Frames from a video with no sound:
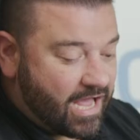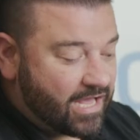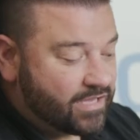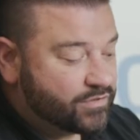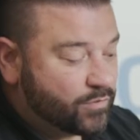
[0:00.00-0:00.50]

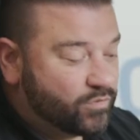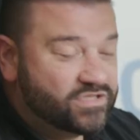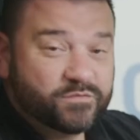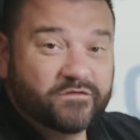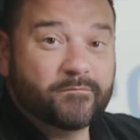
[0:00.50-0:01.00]
and
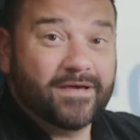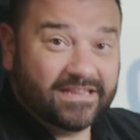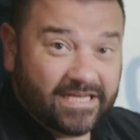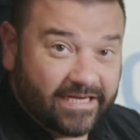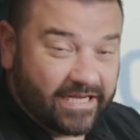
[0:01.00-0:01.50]
once we've
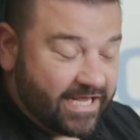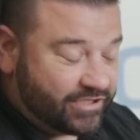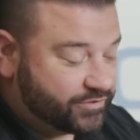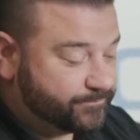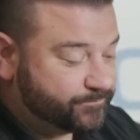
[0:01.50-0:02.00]
made that
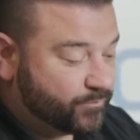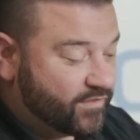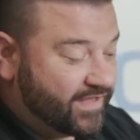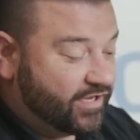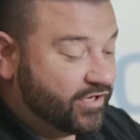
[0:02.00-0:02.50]
connection,
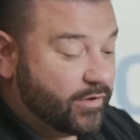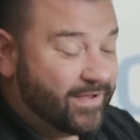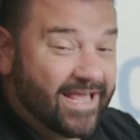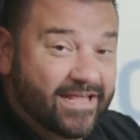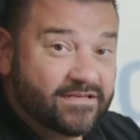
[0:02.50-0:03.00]
we're then going to go
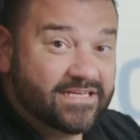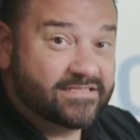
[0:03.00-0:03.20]
ahead